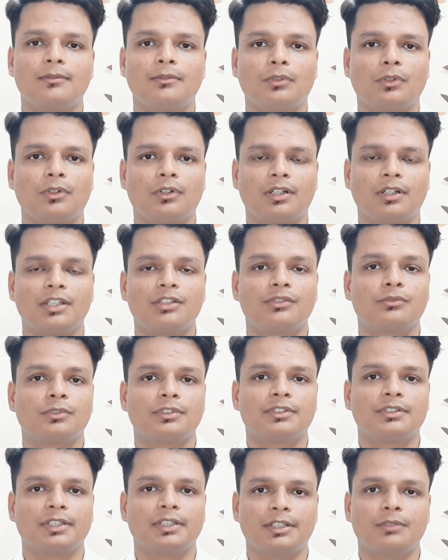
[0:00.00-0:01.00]
or it
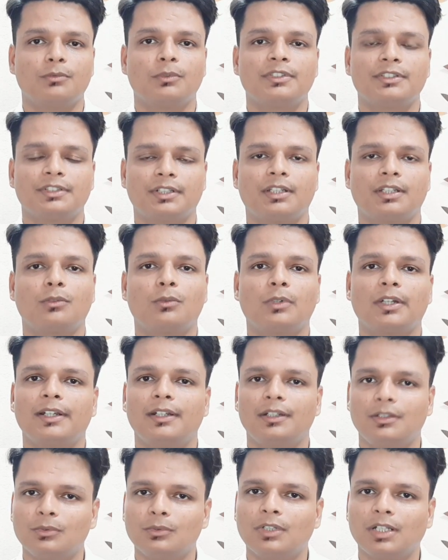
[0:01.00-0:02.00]
was
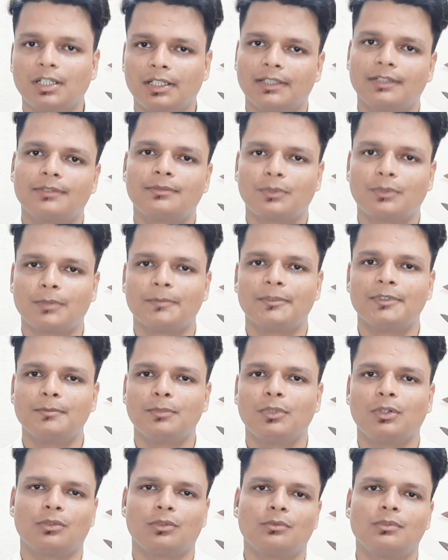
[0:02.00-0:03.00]
required to collect from the
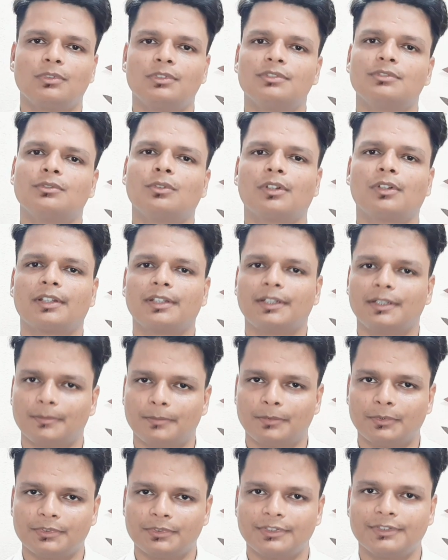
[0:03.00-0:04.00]
borrowers or the
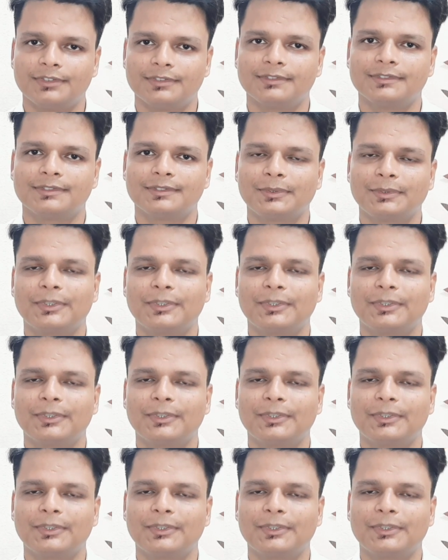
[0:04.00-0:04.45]
depositors,